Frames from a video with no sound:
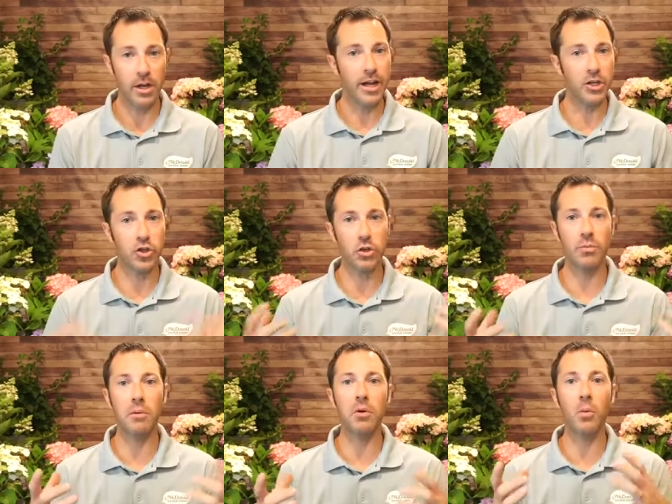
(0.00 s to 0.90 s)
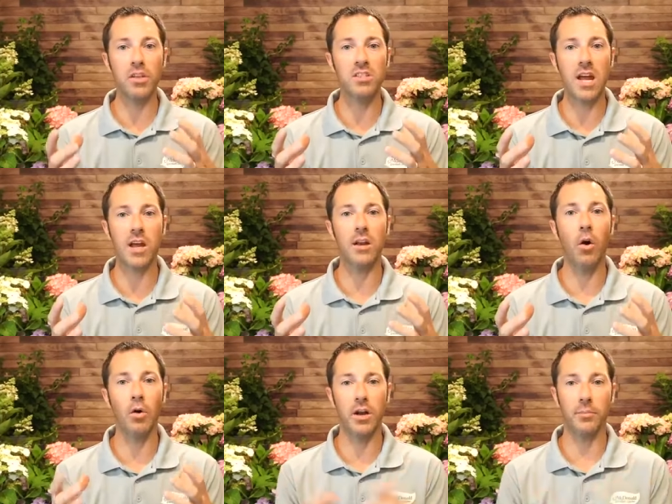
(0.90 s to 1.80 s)
it should be able to withstand
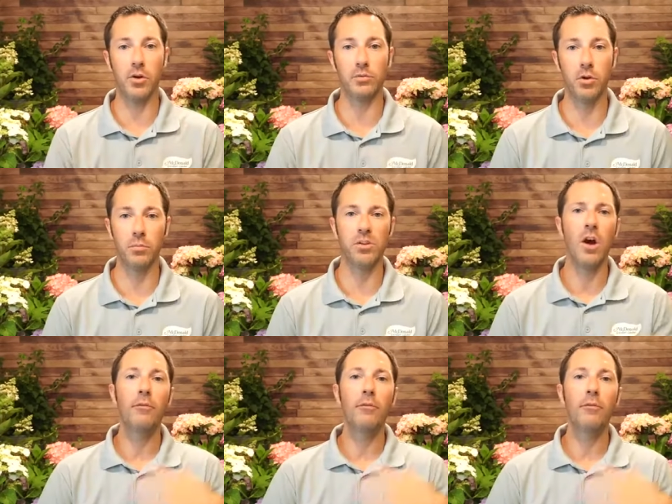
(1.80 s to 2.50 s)
holding up those blooms.